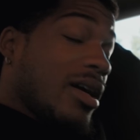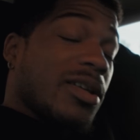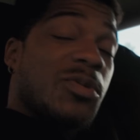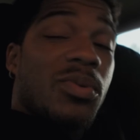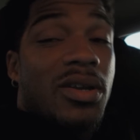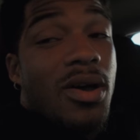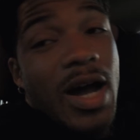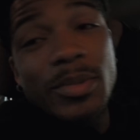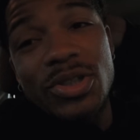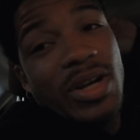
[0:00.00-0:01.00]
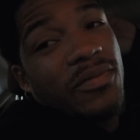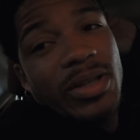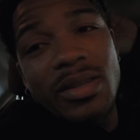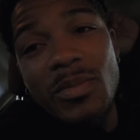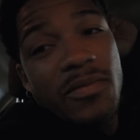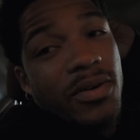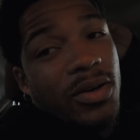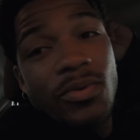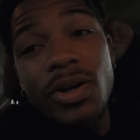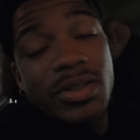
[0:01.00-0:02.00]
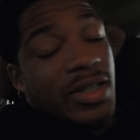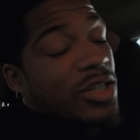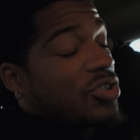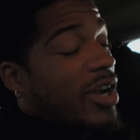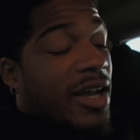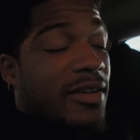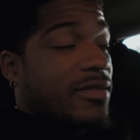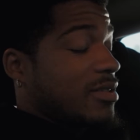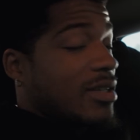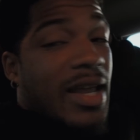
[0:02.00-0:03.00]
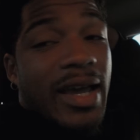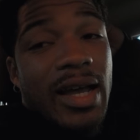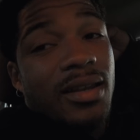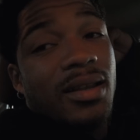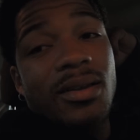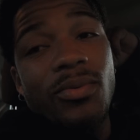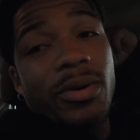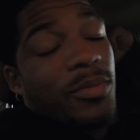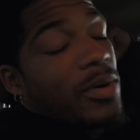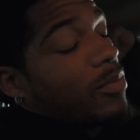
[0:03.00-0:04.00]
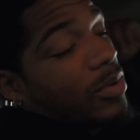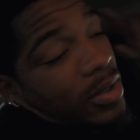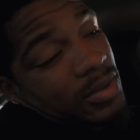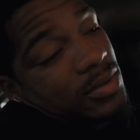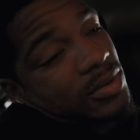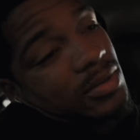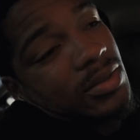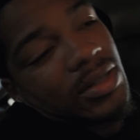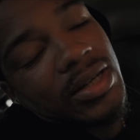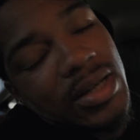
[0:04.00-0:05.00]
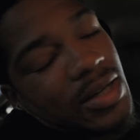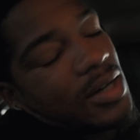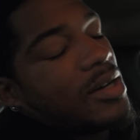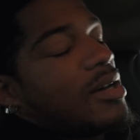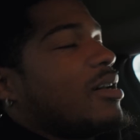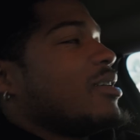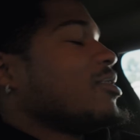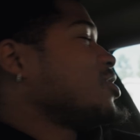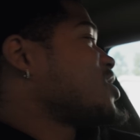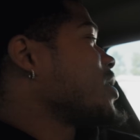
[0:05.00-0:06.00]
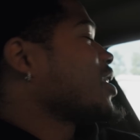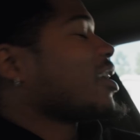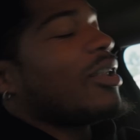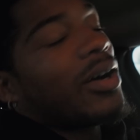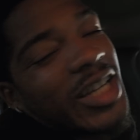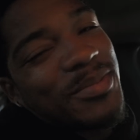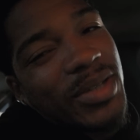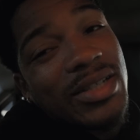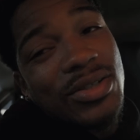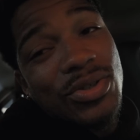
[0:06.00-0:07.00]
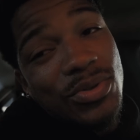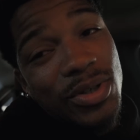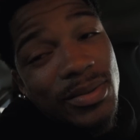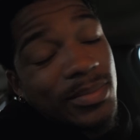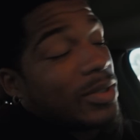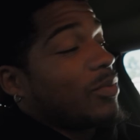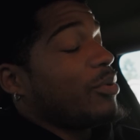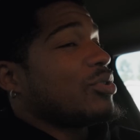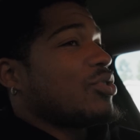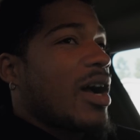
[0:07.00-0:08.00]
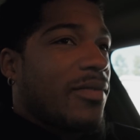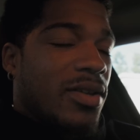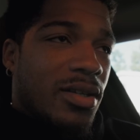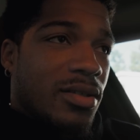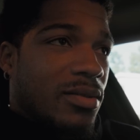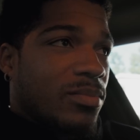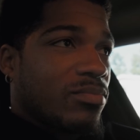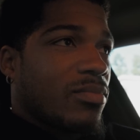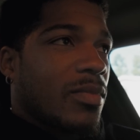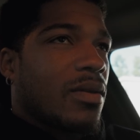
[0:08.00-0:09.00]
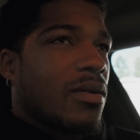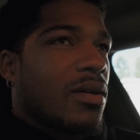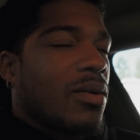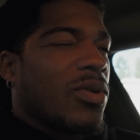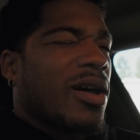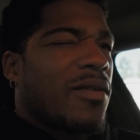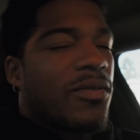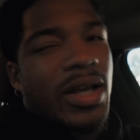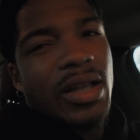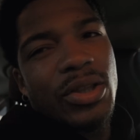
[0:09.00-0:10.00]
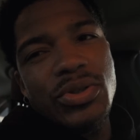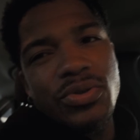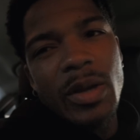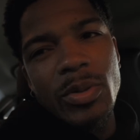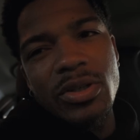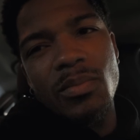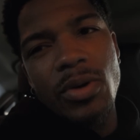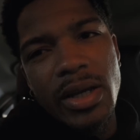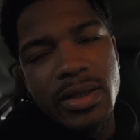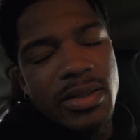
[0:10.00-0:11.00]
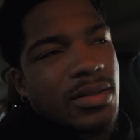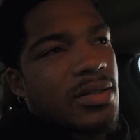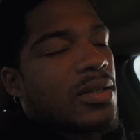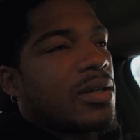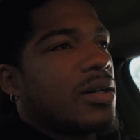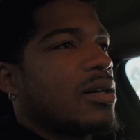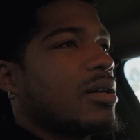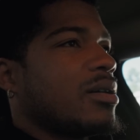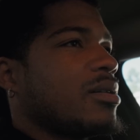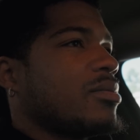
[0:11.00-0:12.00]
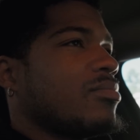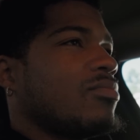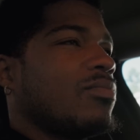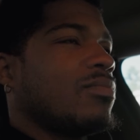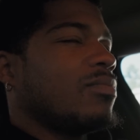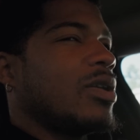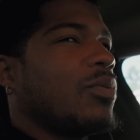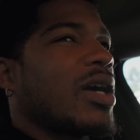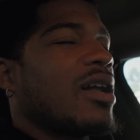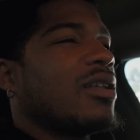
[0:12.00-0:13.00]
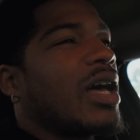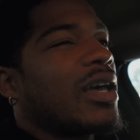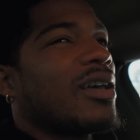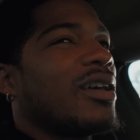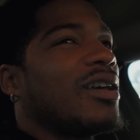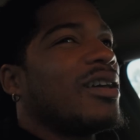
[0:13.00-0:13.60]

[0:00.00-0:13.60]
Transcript: at this point, dog, I'm just grateful that the motherfucker works and it drives, and I got nothing to worry about, bruh. So just to make like a long explanation short, bro, we were driving. Um, we kind of felt like a little scrapage on the brakes. Um, you know, we kind of like,